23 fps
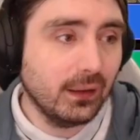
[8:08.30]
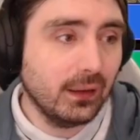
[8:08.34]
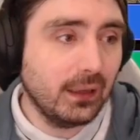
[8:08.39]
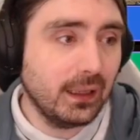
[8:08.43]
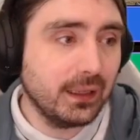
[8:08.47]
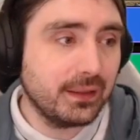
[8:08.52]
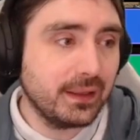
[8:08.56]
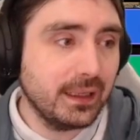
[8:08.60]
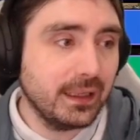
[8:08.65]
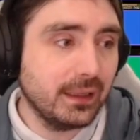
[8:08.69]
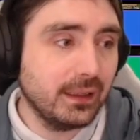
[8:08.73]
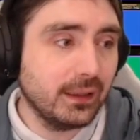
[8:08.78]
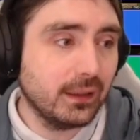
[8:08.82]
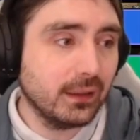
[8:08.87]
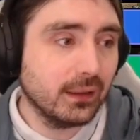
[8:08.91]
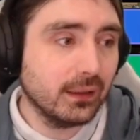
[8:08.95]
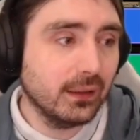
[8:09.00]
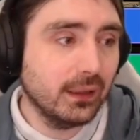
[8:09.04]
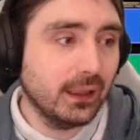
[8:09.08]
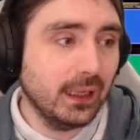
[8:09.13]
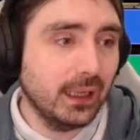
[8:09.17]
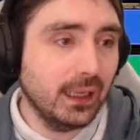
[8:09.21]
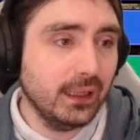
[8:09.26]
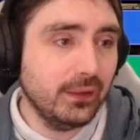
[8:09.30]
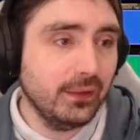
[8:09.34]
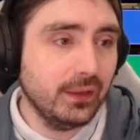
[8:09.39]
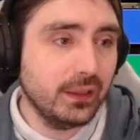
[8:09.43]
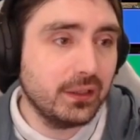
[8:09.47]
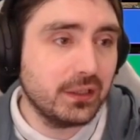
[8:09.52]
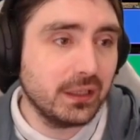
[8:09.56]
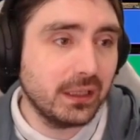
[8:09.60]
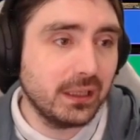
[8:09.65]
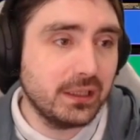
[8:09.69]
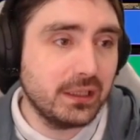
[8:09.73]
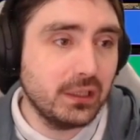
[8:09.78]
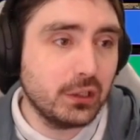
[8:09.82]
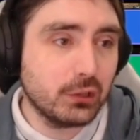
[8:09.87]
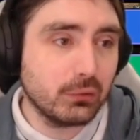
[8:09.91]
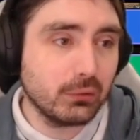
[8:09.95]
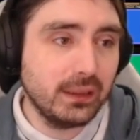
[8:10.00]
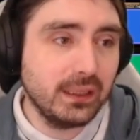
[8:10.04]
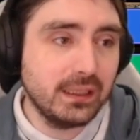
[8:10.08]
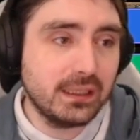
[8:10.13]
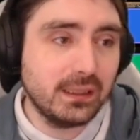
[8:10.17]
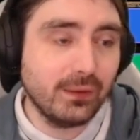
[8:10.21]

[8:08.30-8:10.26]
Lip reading: I think in the agility tree,